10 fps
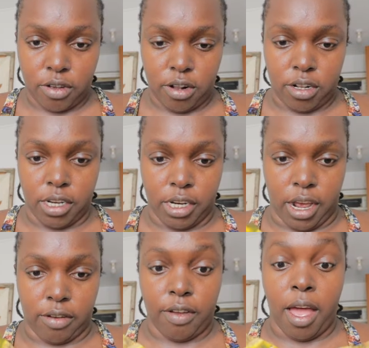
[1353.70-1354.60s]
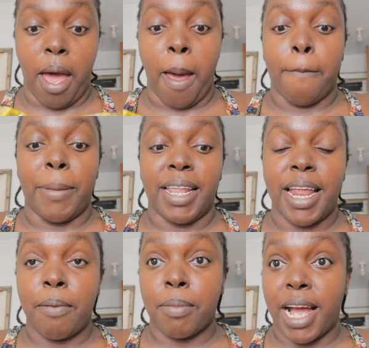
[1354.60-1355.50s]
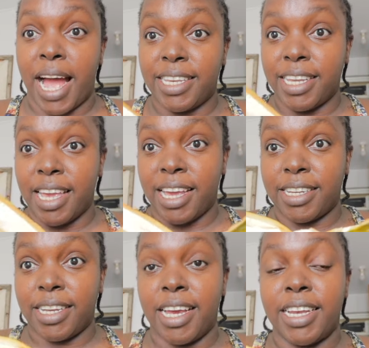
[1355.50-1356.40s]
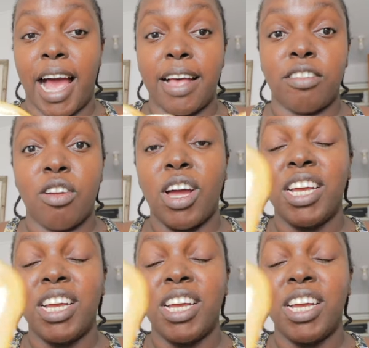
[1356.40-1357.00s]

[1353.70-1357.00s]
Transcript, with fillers: cold enough but then i'm cutting it it has no